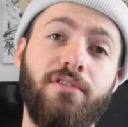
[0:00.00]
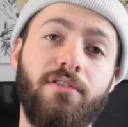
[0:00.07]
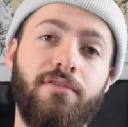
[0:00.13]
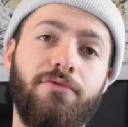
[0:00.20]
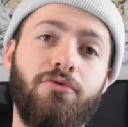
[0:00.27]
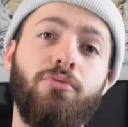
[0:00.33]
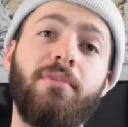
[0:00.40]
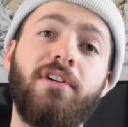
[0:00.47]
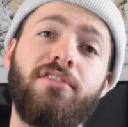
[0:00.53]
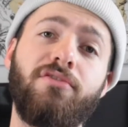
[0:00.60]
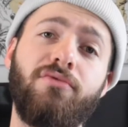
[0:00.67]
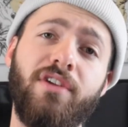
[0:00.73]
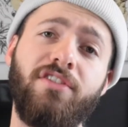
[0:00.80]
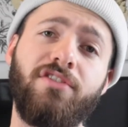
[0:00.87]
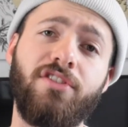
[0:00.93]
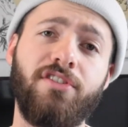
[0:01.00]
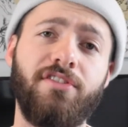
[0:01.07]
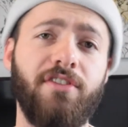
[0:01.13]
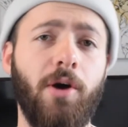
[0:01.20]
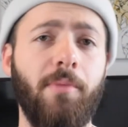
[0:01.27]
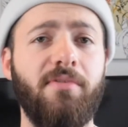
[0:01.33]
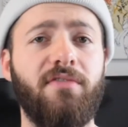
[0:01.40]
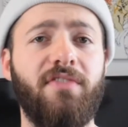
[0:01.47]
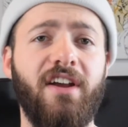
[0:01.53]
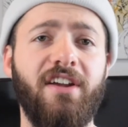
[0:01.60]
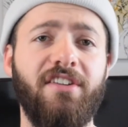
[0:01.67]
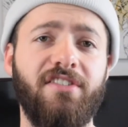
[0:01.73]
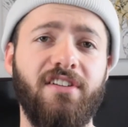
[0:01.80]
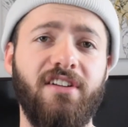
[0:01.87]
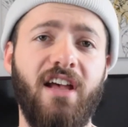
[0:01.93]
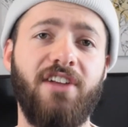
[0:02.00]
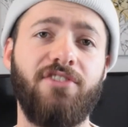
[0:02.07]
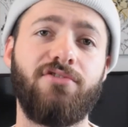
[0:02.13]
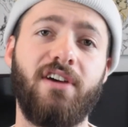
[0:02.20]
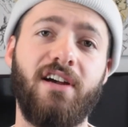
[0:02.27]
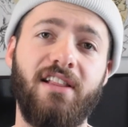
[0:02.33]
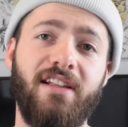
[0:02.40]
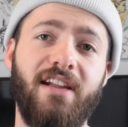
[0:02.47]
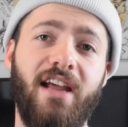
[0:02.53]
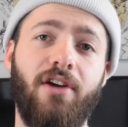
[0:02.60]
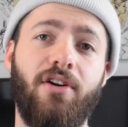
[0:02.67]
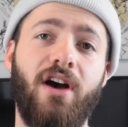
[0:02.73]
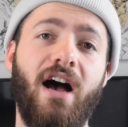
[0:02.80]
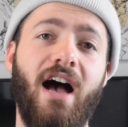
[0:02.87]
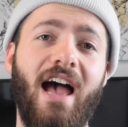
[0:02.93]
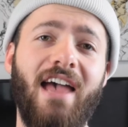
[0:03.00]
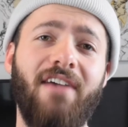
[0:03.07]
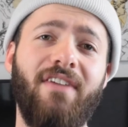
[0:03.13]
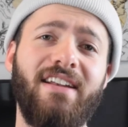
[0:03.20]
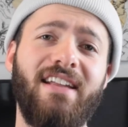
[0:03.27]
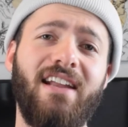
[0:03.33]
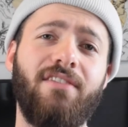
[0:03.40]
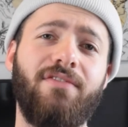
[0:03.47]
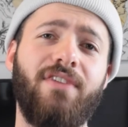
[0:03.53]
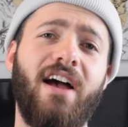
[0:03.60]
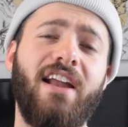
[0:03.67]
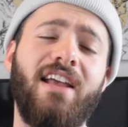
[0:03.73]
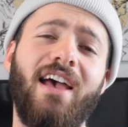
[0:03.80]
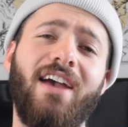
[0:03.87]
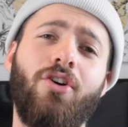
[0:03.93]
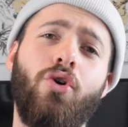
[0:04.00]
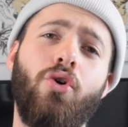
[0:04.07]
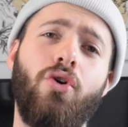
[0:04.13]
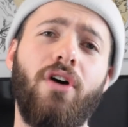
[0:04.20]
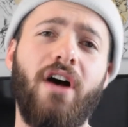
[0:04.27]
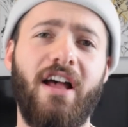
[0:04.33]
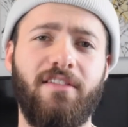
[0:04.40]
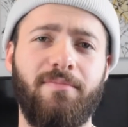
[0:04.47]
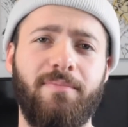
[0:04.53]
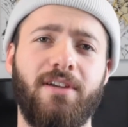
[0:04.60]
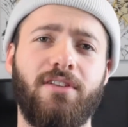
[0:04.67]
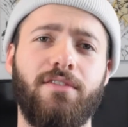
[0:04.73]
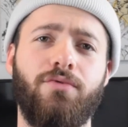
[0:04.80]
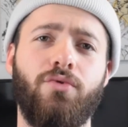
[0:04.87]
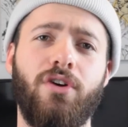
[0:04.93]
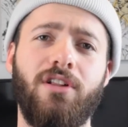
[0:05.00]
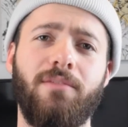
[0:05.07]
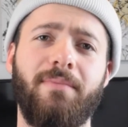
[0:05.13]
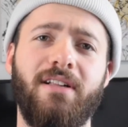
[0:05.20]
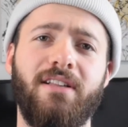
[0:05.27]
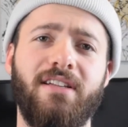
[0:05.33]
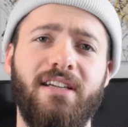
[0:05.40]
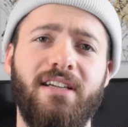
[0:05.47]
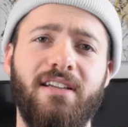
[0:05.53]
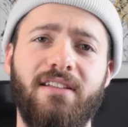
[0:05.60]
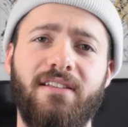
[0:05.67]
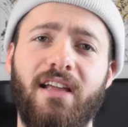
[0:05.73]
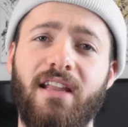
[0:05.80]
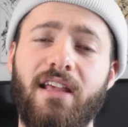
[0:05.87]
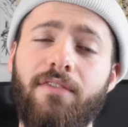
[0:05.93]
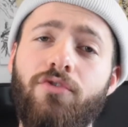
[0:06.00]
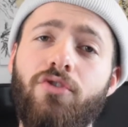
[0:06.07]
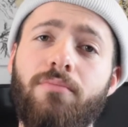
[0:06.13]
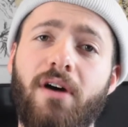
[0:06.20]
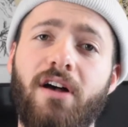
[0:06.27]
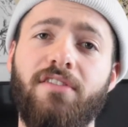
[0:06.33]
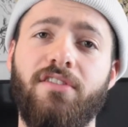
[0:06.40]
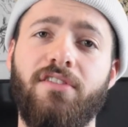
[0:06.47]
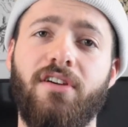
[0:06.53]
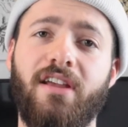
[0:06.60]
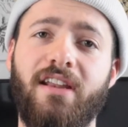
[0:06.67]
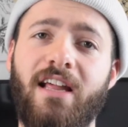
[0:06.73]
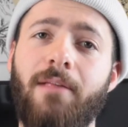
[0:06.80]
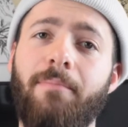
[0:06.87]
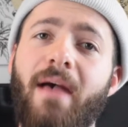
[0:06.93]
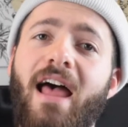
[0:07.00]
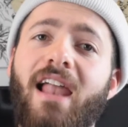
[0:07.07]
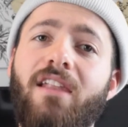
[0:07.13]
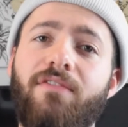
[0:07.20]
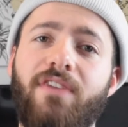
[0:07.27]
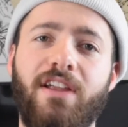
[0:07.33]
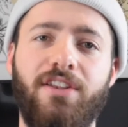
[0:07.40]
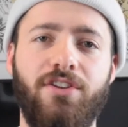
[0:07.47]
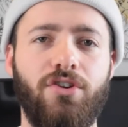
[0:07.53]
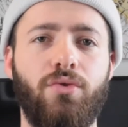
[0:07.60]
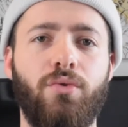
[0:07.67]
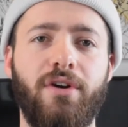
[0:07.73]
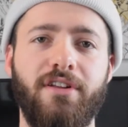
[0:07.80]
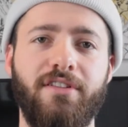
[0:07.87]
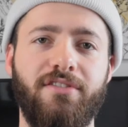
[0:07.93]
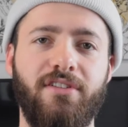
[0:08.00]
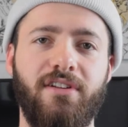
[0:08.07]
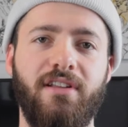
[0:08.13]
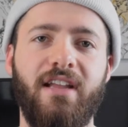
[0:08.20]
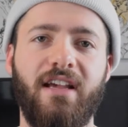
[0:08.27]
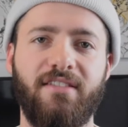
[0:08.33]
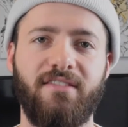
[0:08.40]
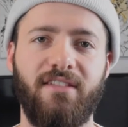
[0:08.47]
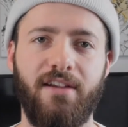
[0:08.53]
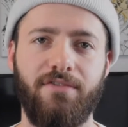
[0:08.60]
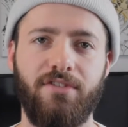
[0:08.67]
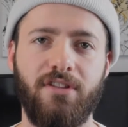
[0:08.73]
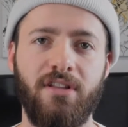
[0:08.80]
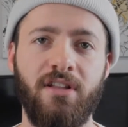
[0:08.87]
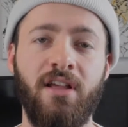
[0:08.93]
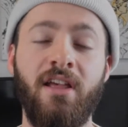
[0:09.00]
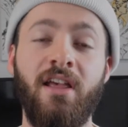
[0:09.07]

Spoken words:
Through much research, observation, and trial and error, I have identified a core aspect of world building that, if you master, can help elevate your worlds to the next level.